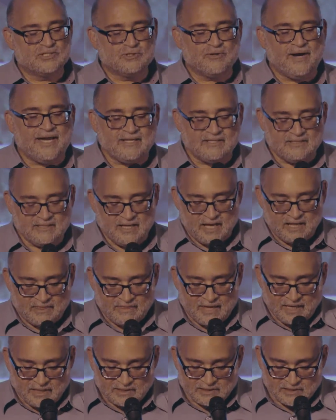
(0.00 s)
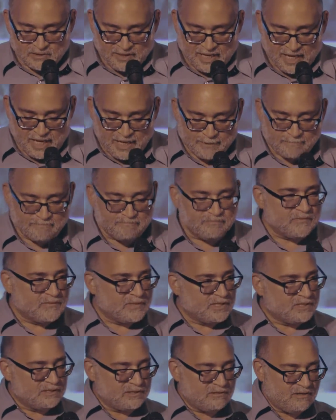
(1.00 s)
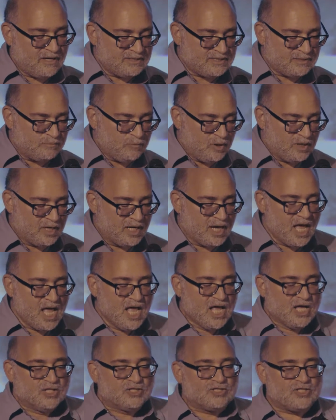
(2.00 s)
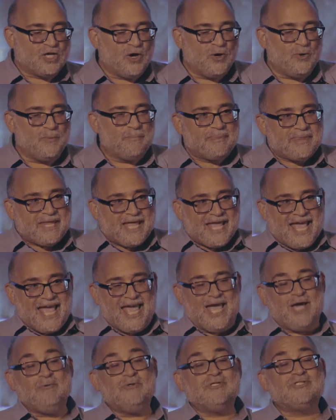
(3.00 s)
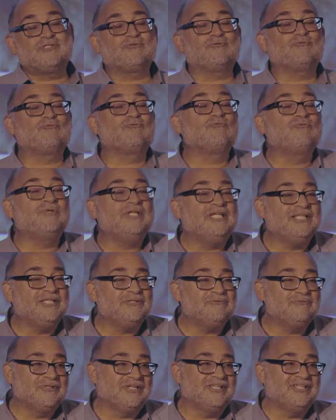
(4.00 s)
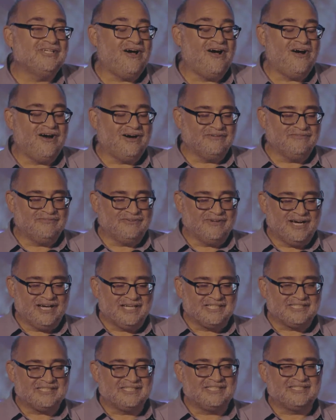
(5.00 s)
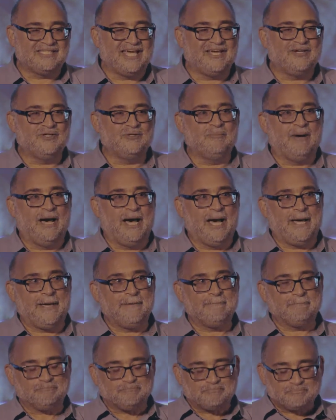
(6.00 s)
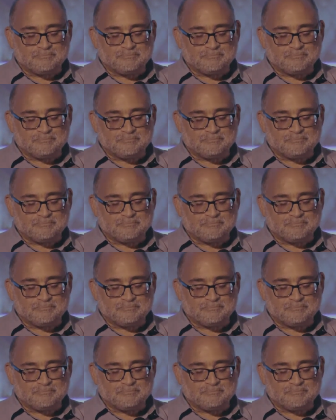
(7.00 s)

great, yeah, thanks, okay. Cry some more. So it was really, really hard for us to say goodbye